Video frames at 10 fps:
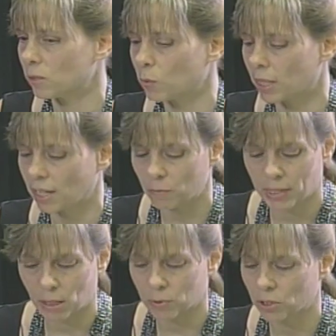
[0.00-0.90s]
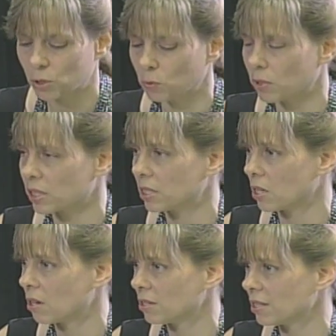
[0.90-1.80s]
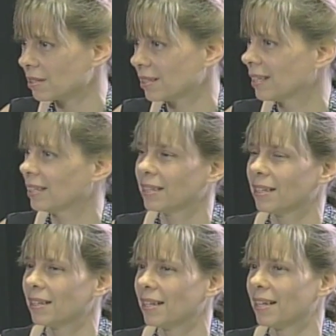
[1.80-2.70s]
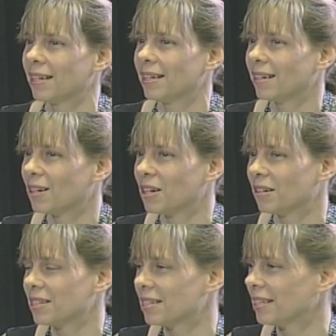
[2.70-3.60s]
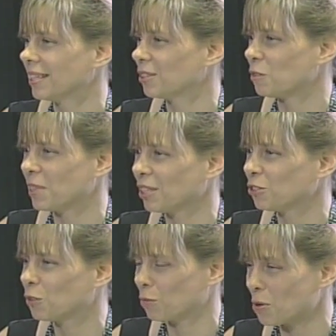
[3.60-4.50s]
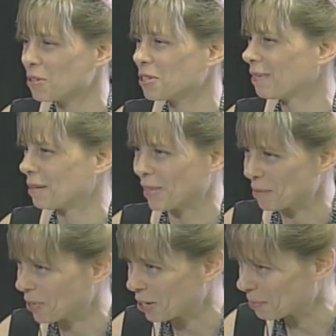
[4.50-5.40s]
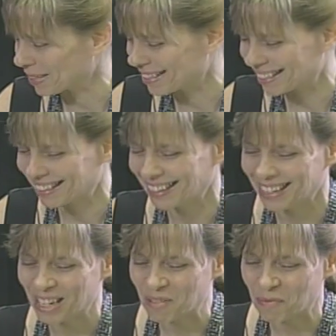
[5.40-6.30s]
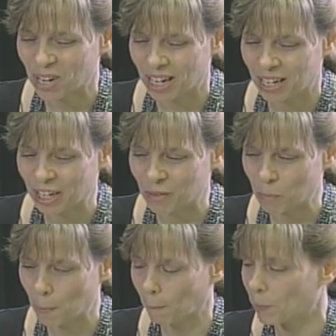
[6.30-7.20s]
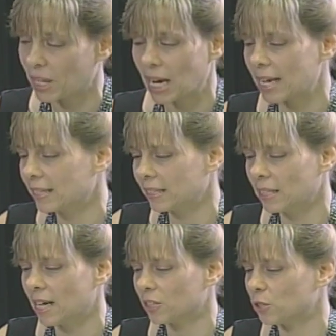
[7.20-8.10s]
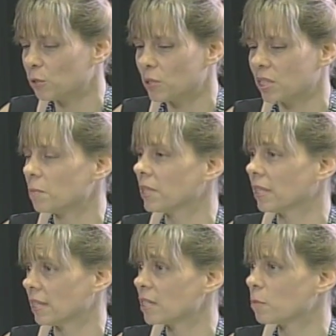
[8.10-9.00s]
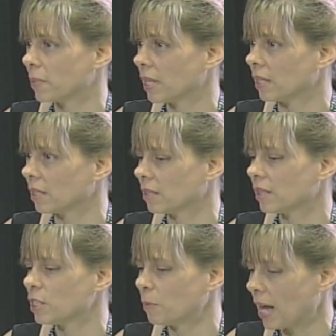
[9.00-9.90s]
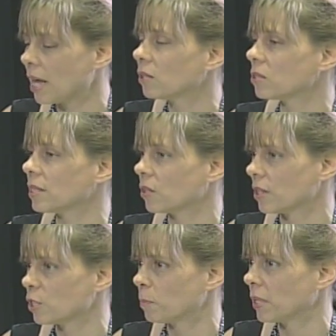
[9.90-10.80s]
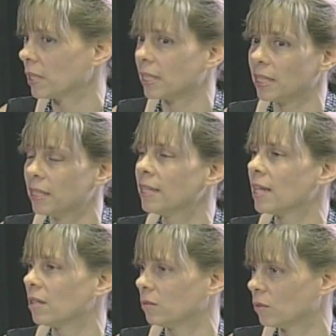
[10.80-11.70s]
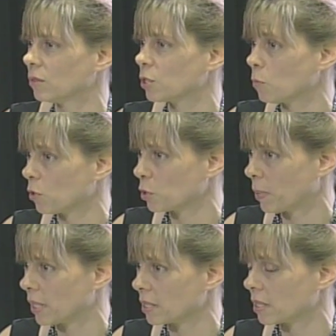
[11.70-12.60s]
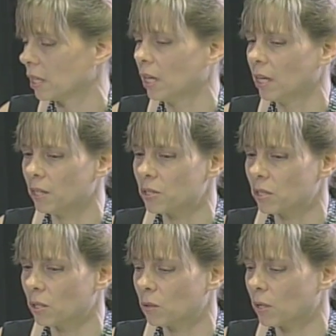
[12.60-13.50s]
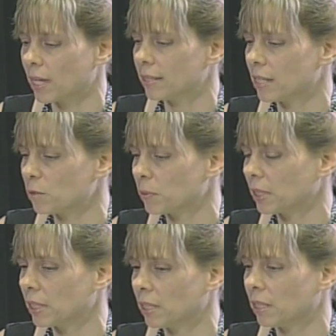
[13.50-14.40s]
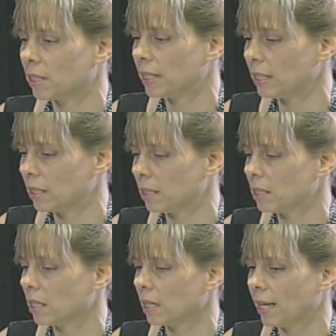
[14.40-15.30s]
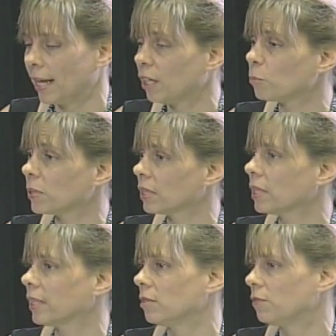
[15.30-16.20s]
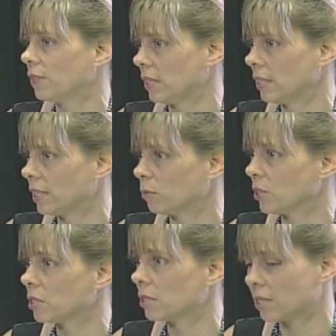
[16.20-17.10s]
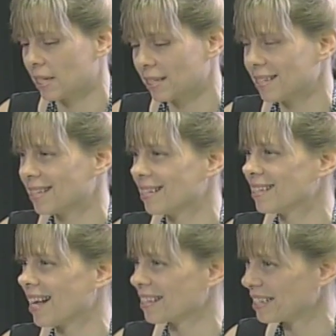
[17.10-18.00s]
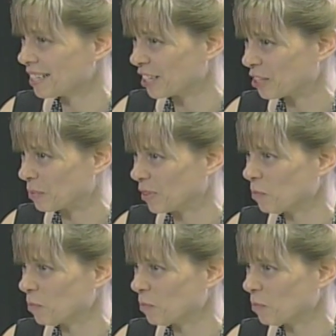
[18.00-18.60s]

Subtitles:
while I've been able to do all the stars, they are sitting in all my little drawers around my apartment. But I cannot do something this big, these panels that are this big in that small space. So I desperately need help in funding, which is, as I said, is tax deductible.